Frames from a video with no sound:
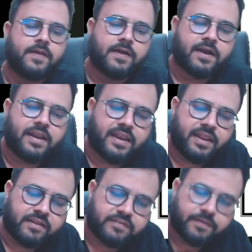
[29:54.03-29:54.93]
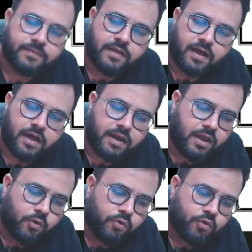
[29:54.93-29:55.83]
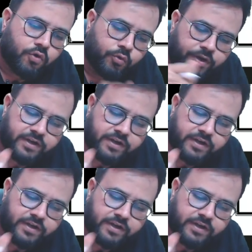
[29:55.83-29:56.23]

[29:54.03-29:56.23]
Clear, Raja? Now you read